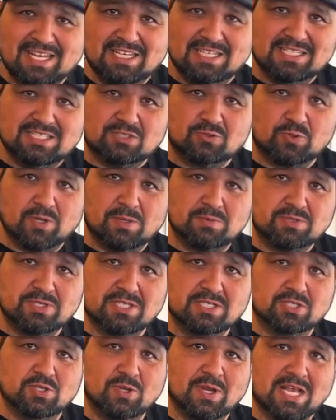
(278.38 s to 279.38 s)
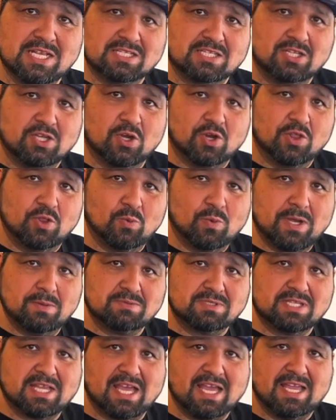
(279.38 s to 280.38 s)
the description so you guys can go to the
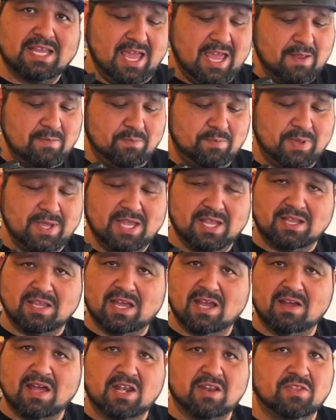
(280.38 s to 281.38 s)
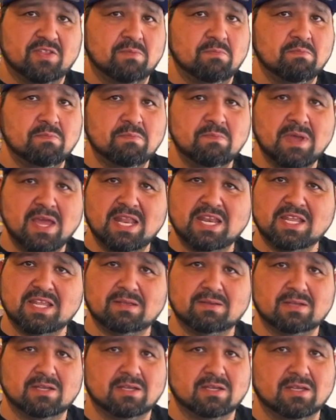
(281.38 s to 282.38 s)
website and pick out of the
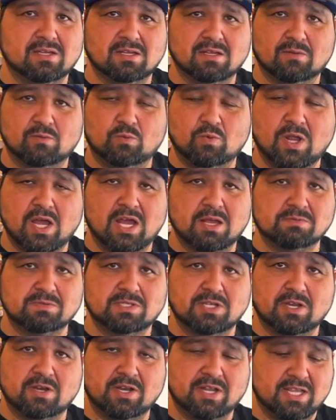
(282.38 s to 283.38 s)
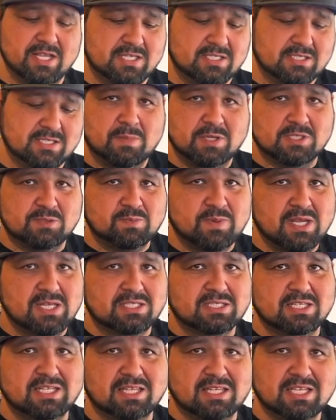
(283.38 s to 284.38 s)
many rubs there is
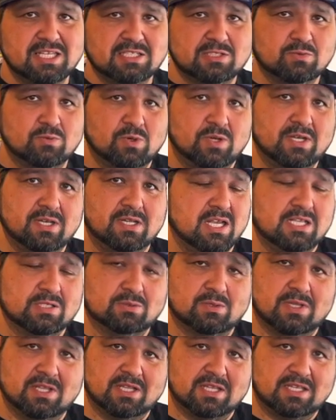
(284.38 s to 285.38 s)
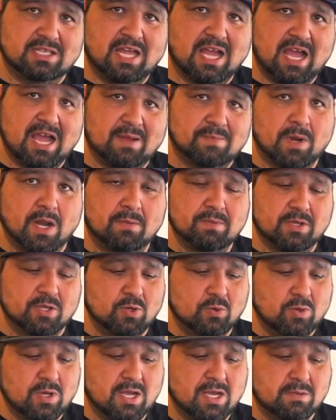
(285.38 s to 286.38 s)
especially this one is one of the top
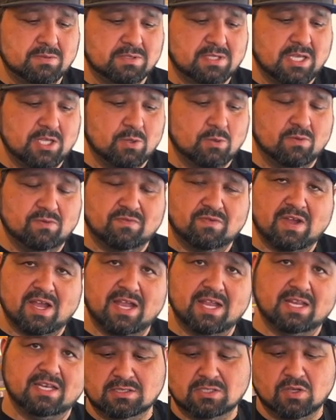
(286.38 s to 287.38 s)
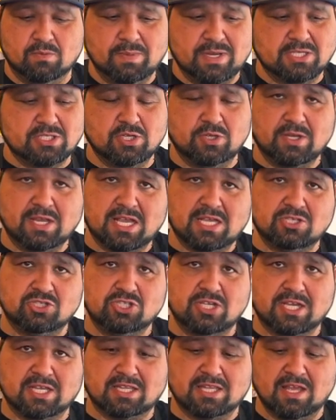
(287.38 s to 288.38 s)
barbecue rubs that you will find so make sure you guys
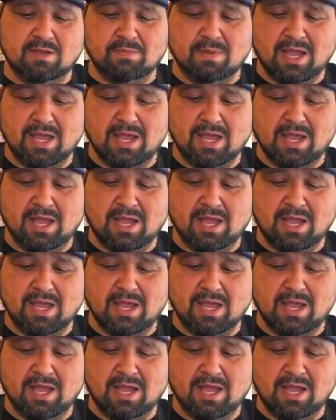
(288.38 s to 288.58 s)
check them